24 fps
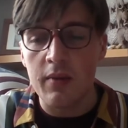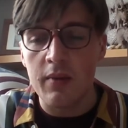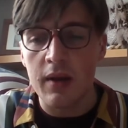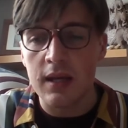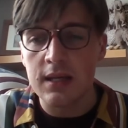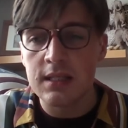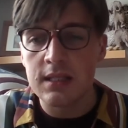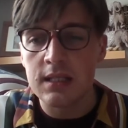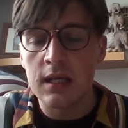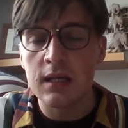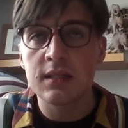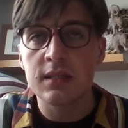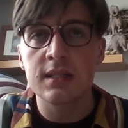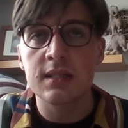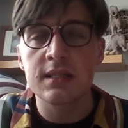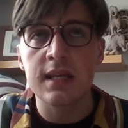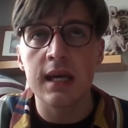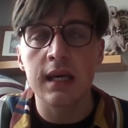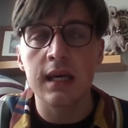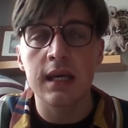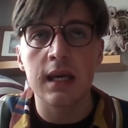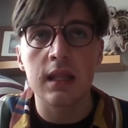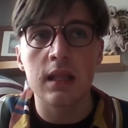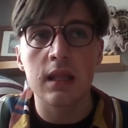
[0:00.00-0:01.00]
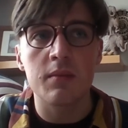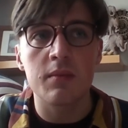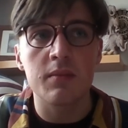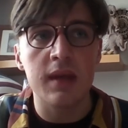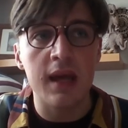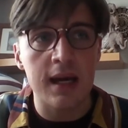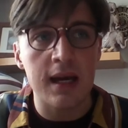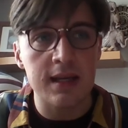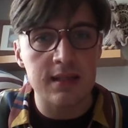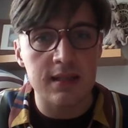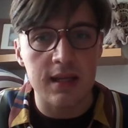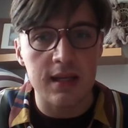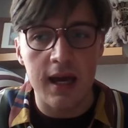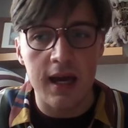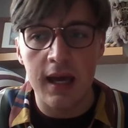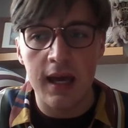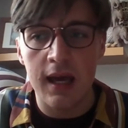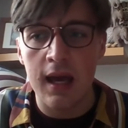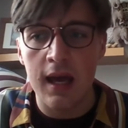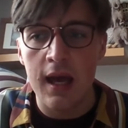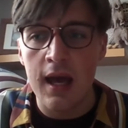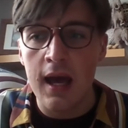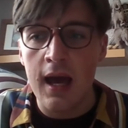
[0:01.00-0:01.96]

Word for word: and I started taking them yesterday,